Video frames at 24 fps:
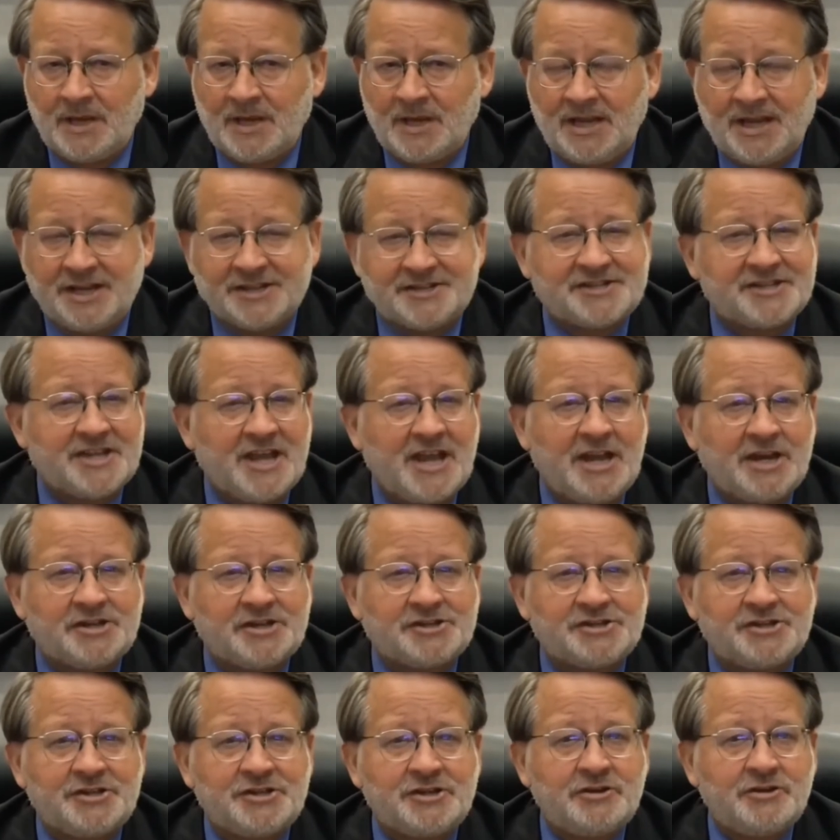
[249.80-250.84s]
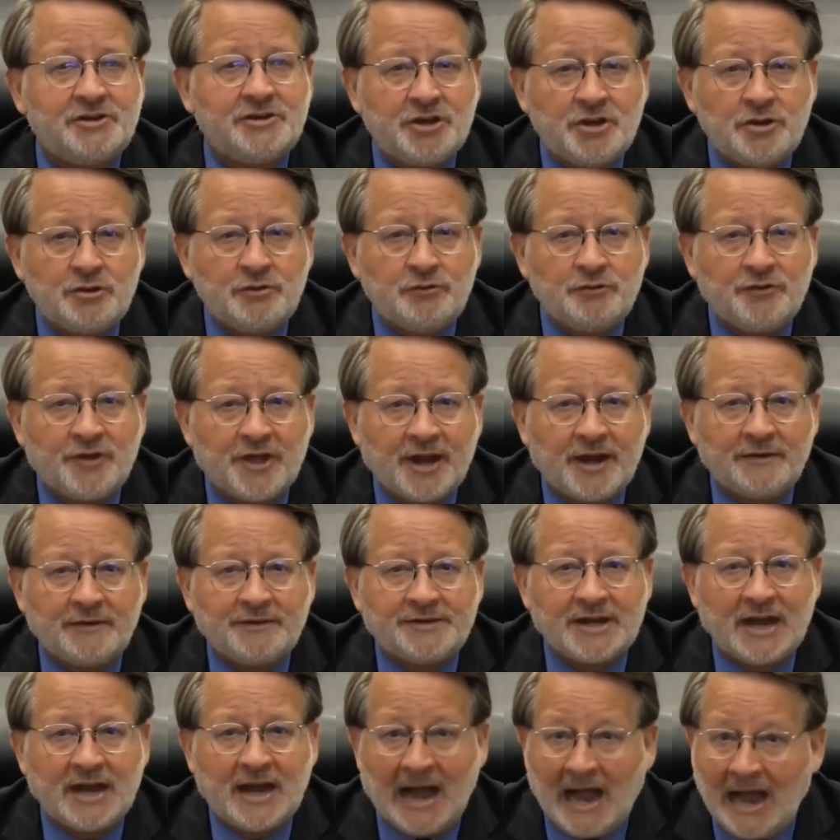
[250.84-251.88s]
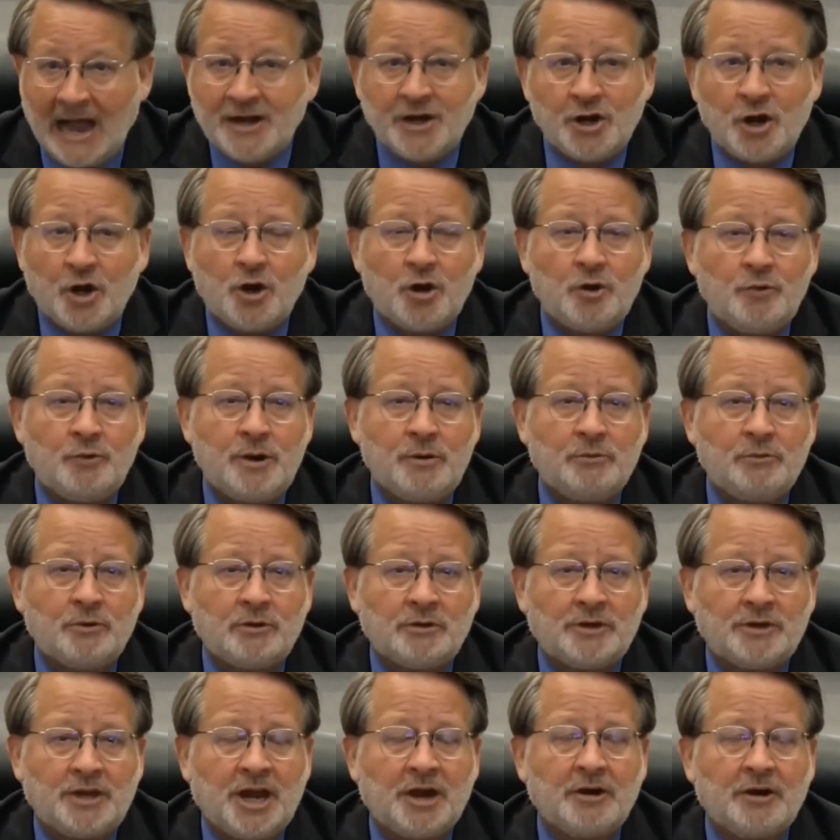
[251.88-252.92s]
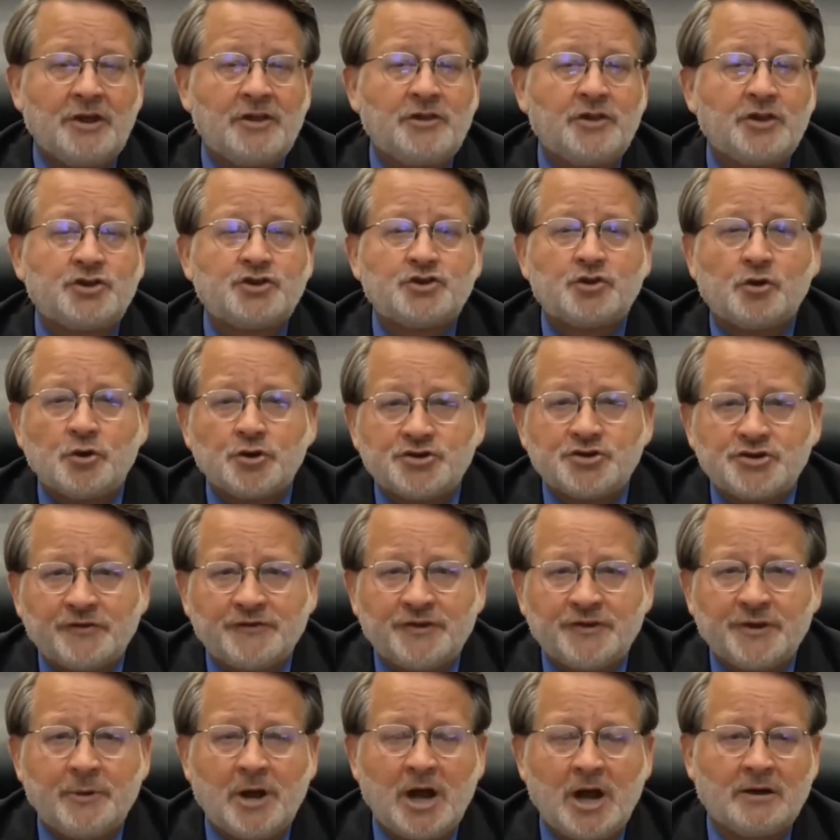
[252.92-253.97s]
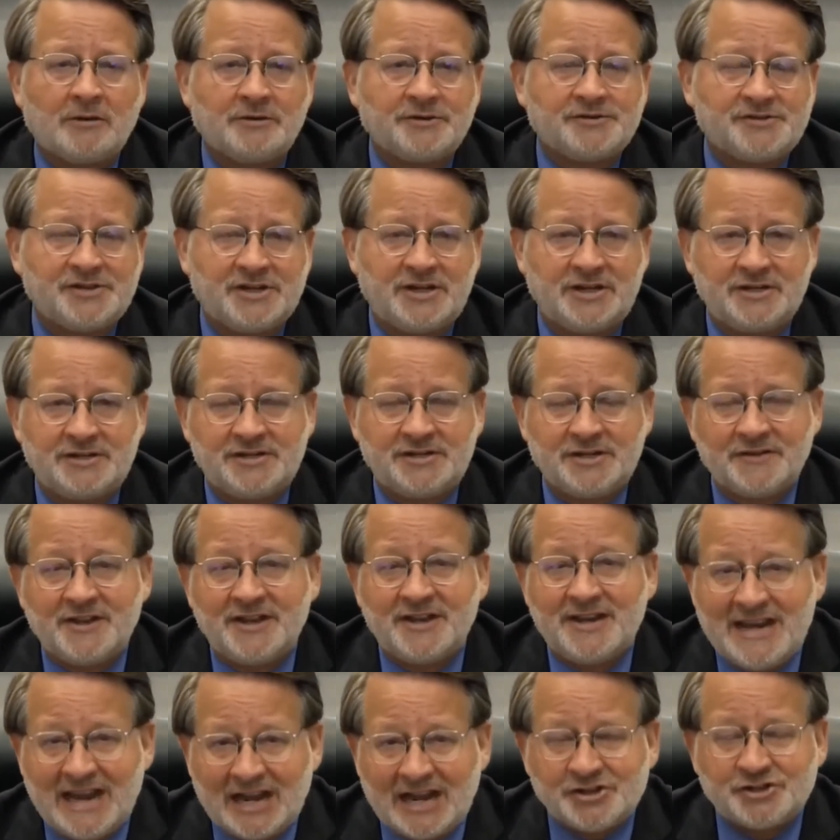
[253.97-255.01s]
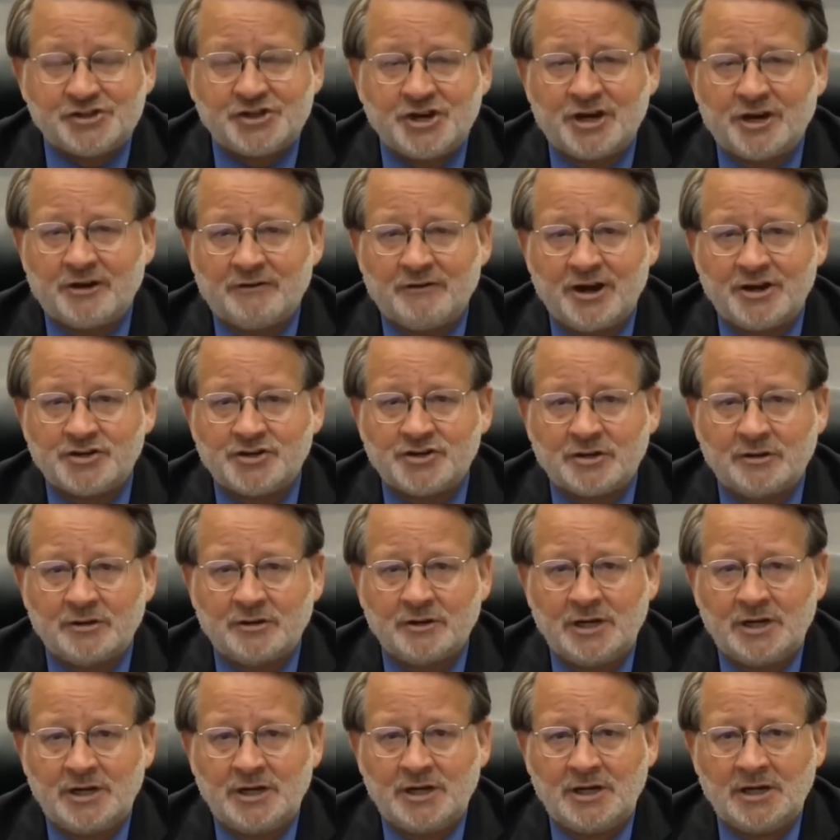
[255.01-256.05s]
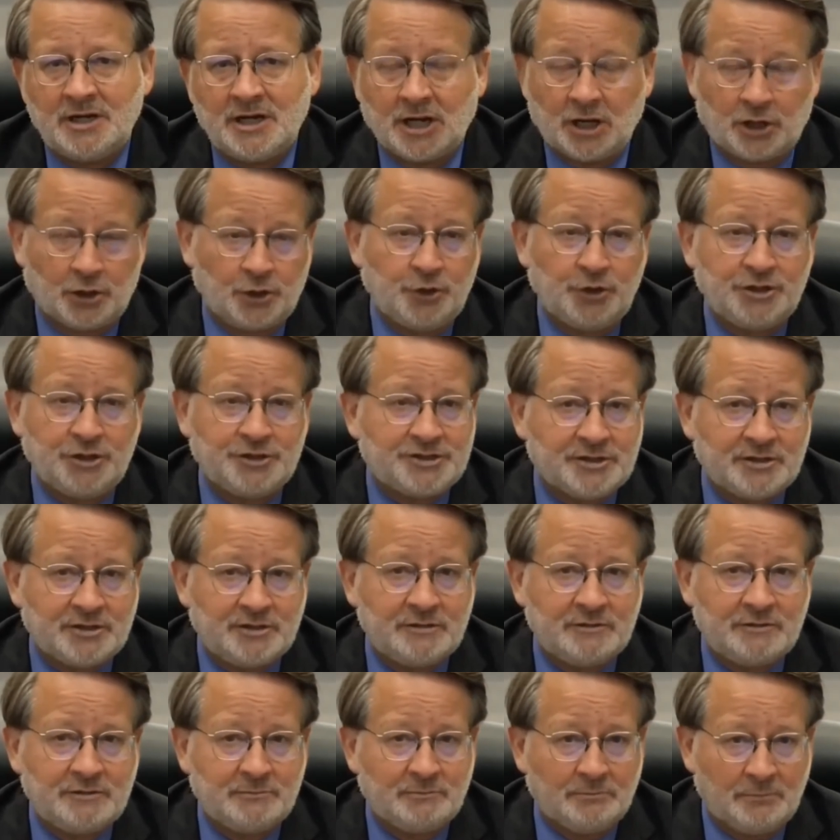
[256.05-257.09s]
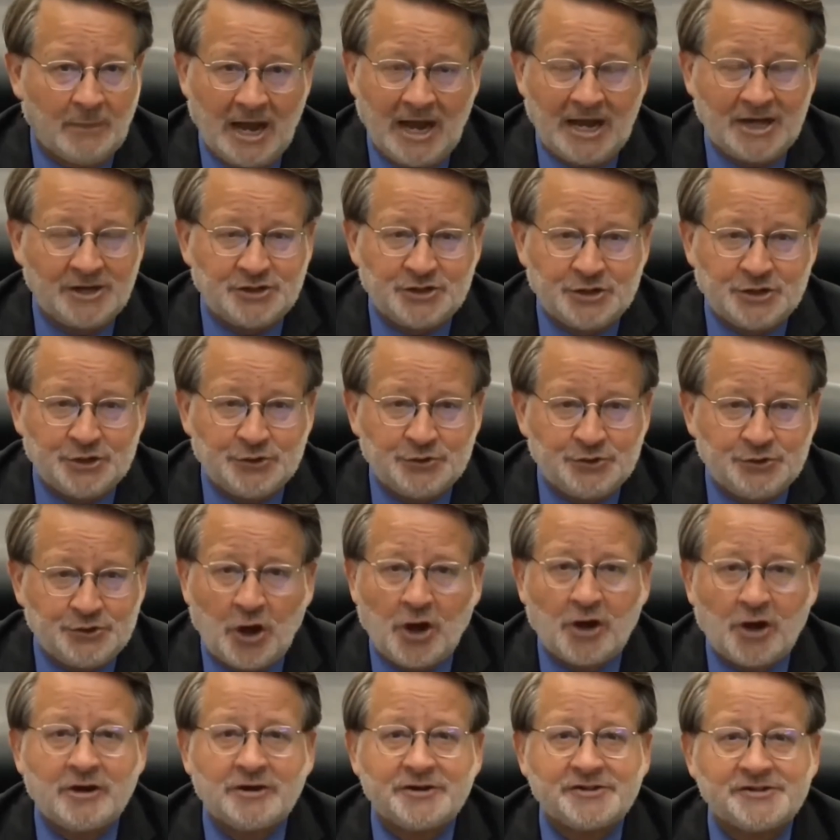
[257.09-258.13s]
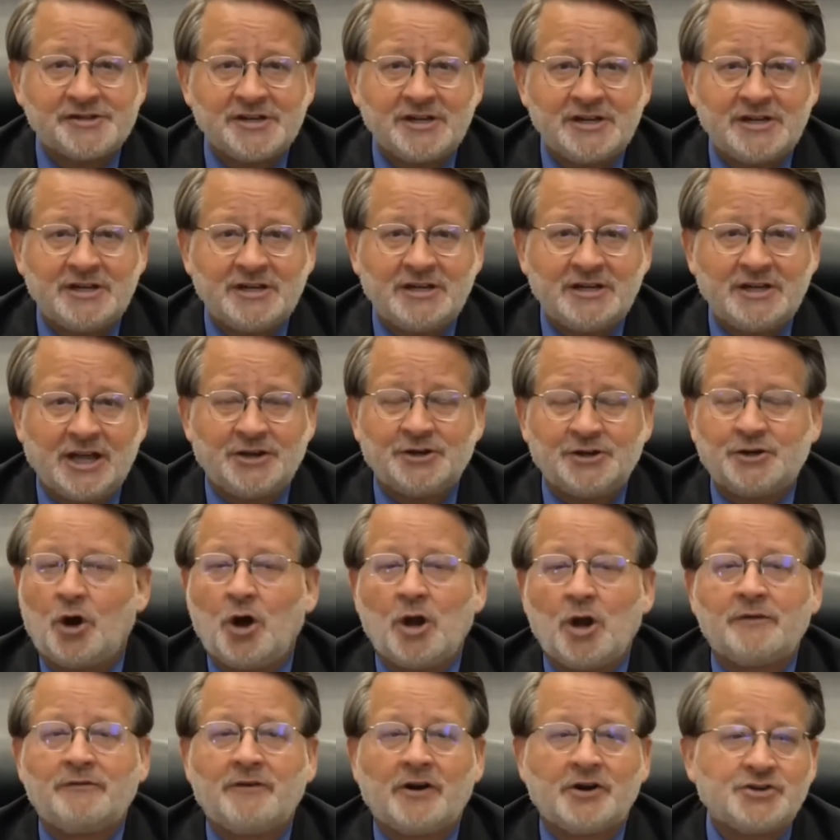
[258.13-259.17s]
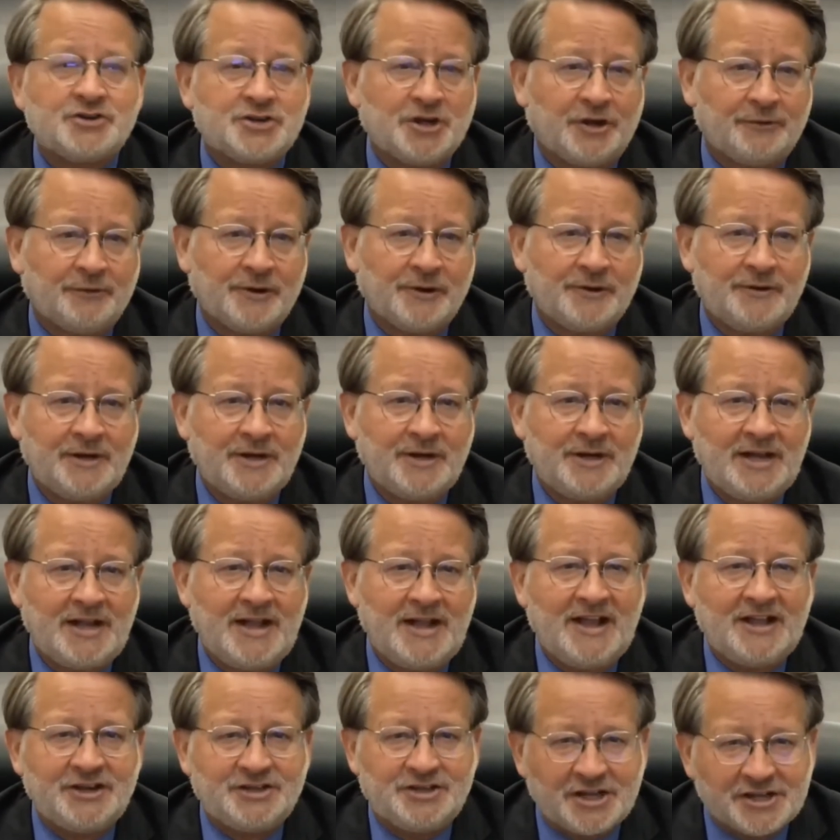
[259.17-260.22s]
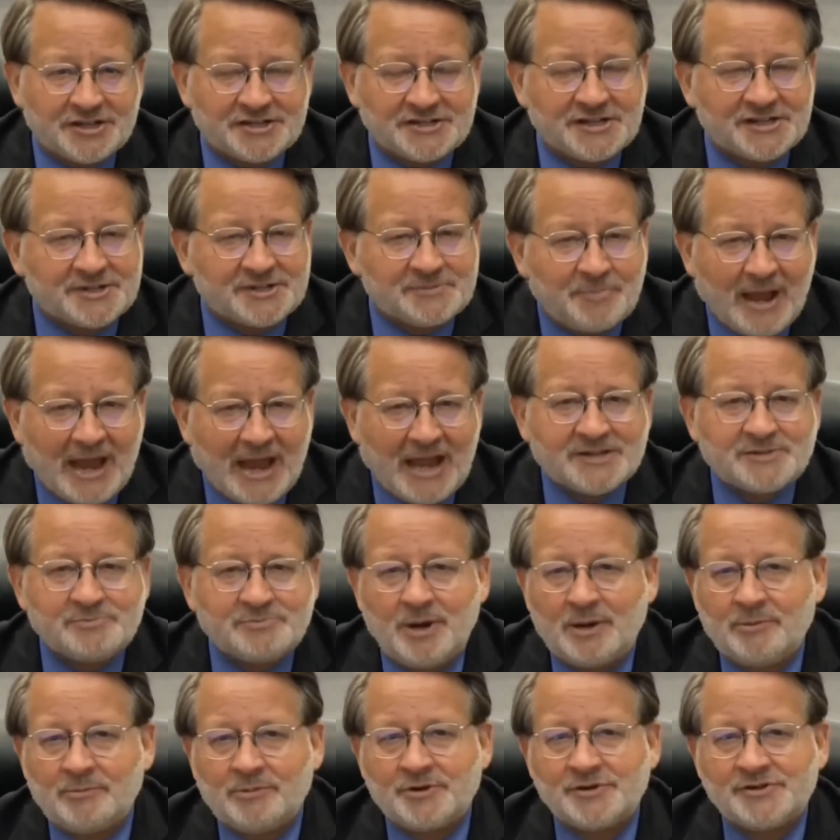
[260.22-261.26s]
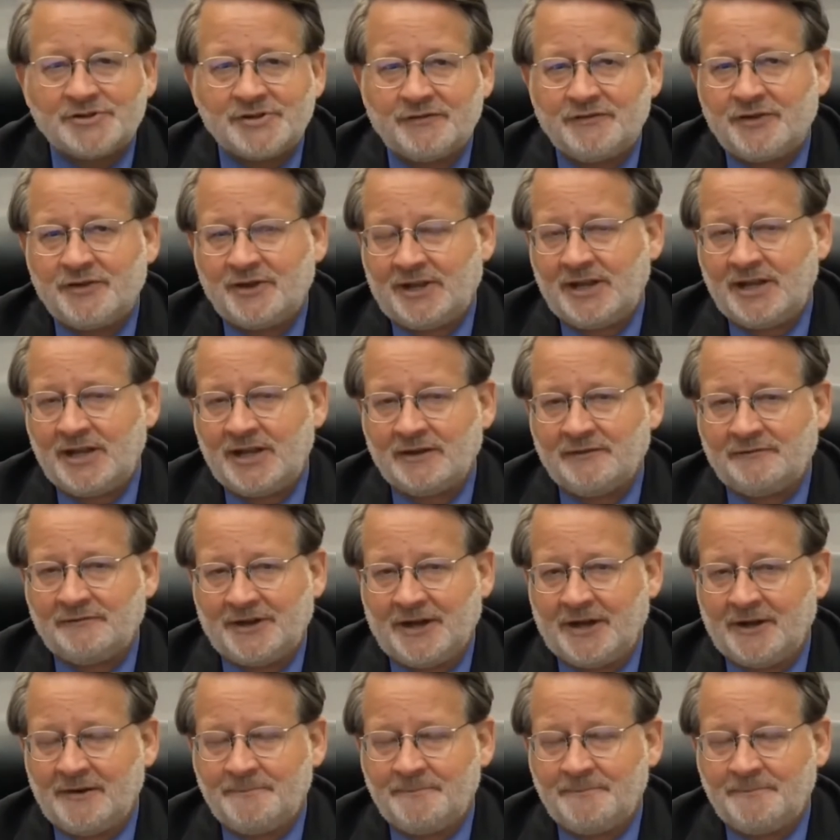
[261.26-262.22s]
It's thanks to you that I know we will carry the torch of democracy to the next generation, including to my two daughters and to all of our children, just as past members of the League have done.